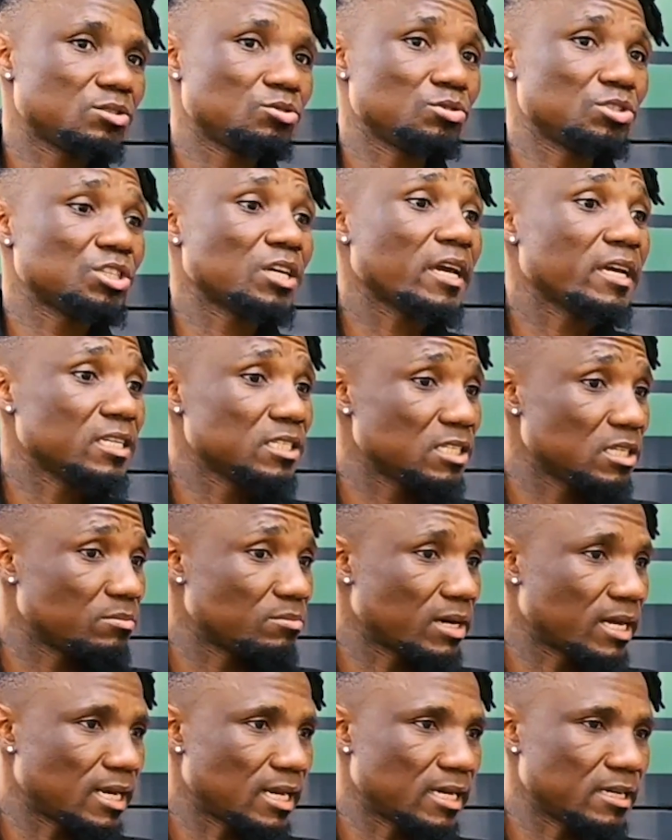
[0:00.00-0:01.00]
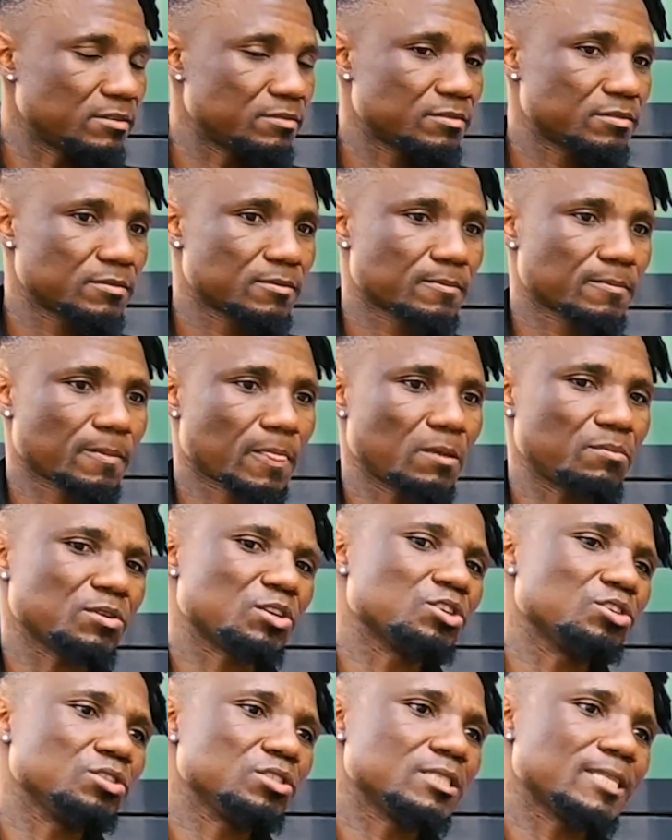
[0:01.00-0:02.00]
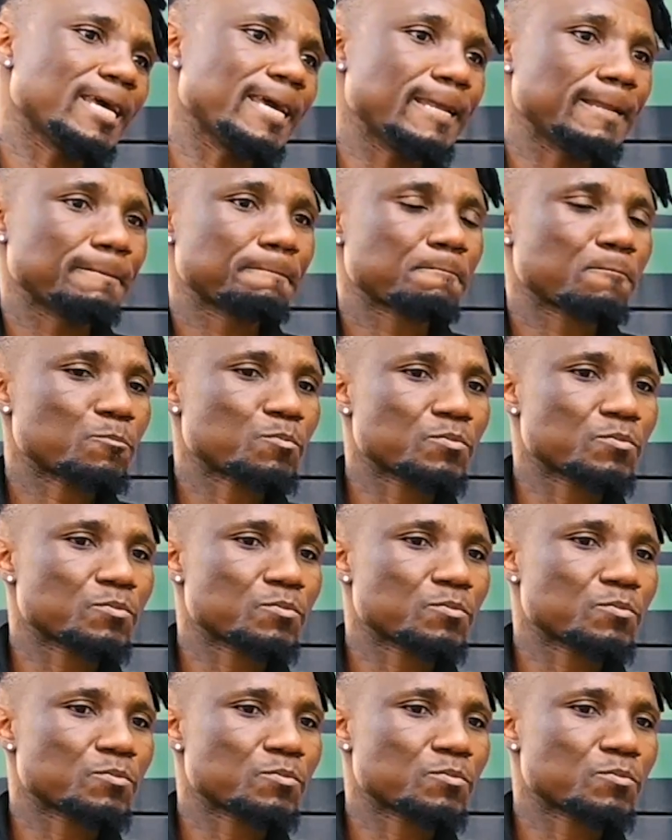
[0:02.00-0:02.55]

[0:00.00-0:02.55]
to change in my life, because then